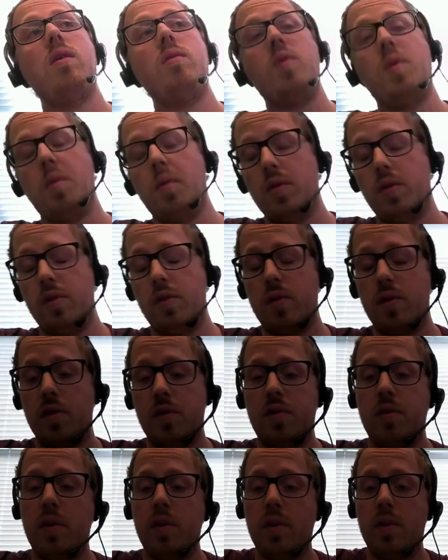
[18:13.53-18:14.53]
we will
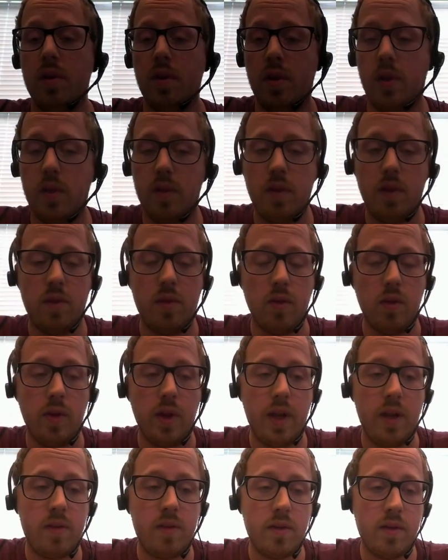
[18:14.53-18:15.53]
discuss in detail
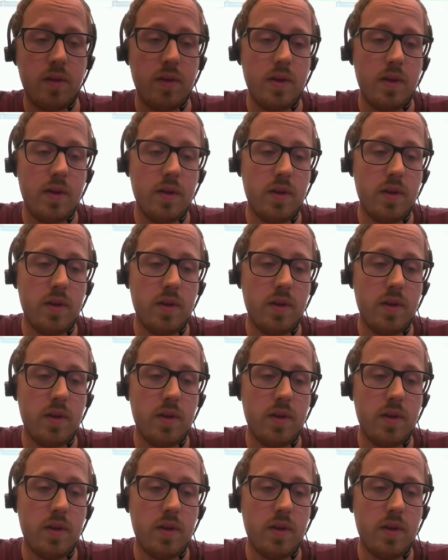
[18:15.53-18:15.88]
later.